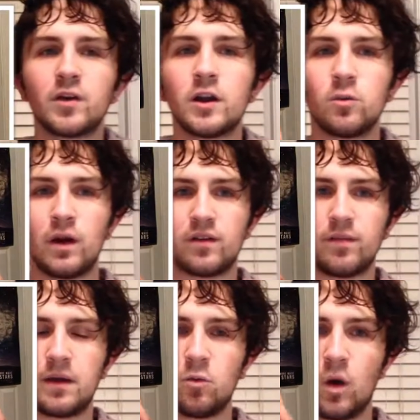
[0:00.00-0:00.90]
gonna wear
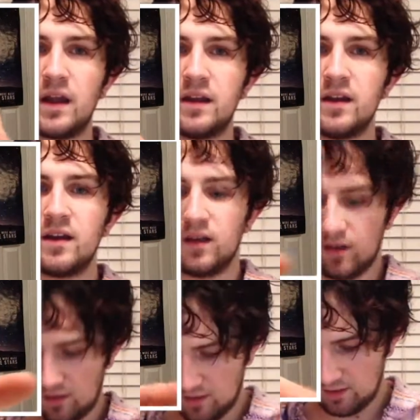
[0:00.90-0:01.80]
something
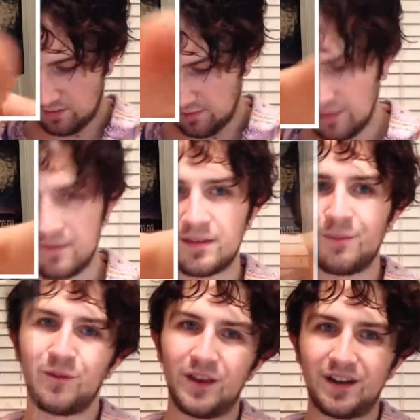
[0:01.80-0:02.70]
white,
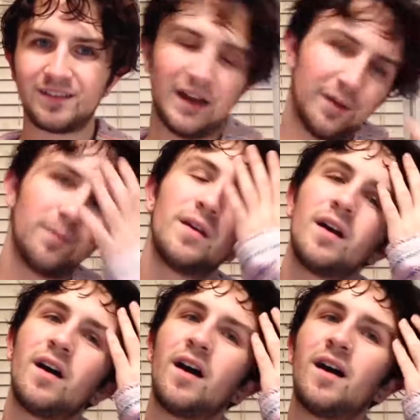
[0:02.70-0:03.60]
except with the next item.
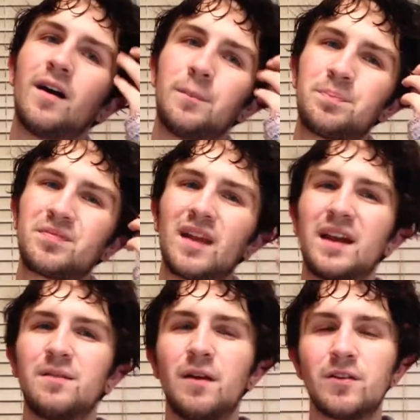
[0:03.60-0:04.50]

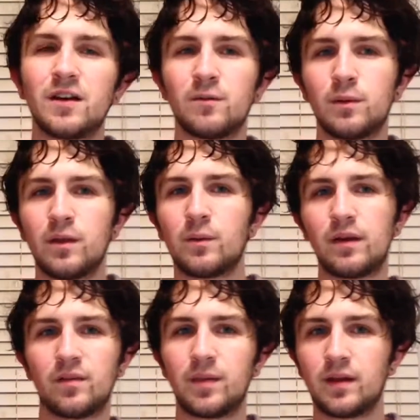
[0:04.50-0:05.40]
And I'm never gonna really wear
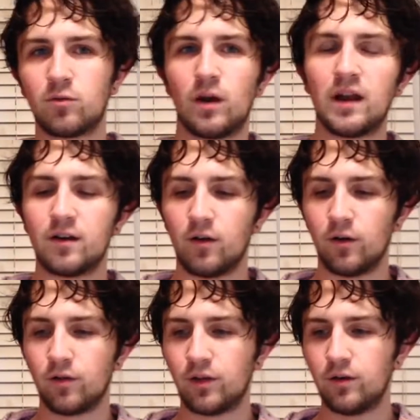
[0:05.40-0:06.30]
something gray or
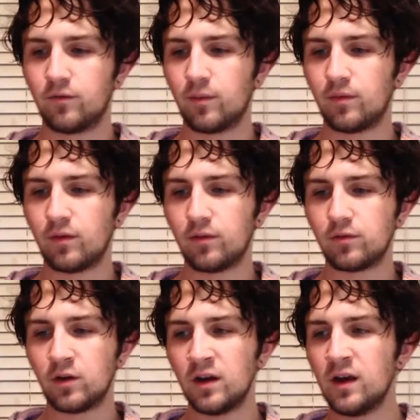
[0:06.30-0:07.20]
earth tone from the thrift
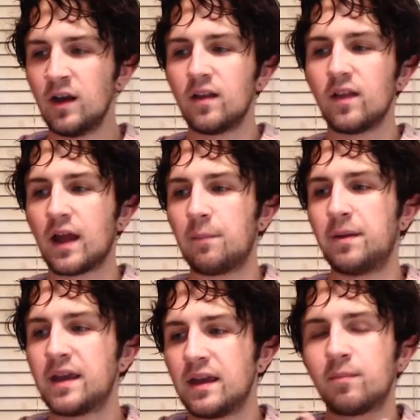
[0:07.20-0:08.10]
store. Like I'm
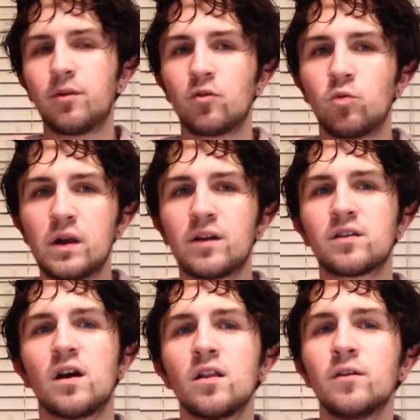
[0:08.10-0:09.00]
picking up those weird
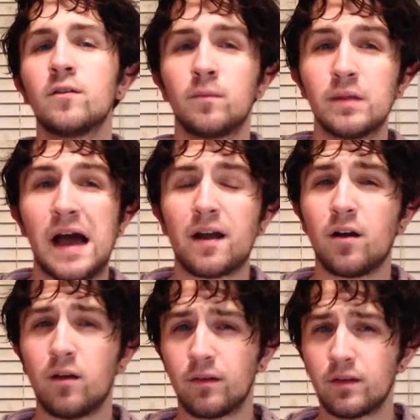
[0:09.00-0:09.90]
colors, or black
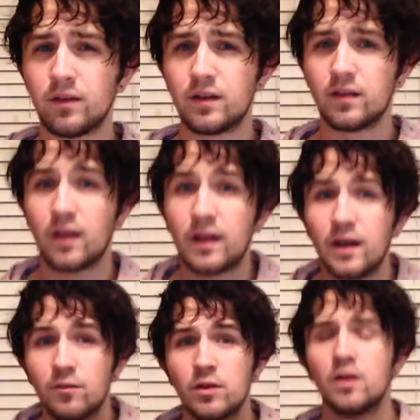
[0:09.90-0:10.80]
obviously, because
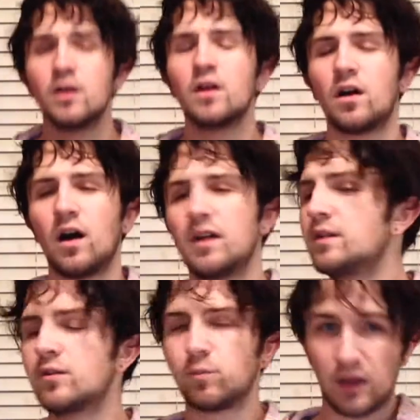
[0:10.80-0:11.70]
I
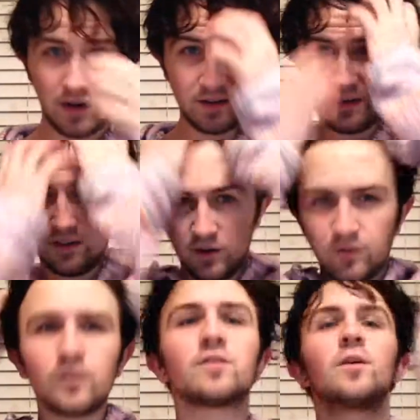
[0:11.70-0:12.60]
use black t-shirts
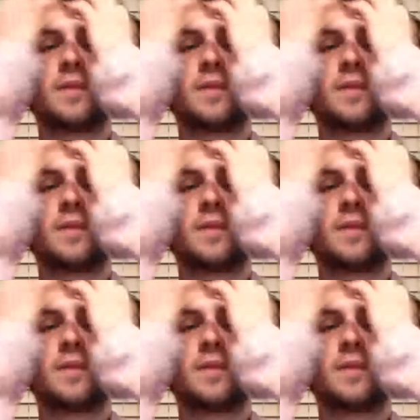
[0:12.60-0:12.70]
for so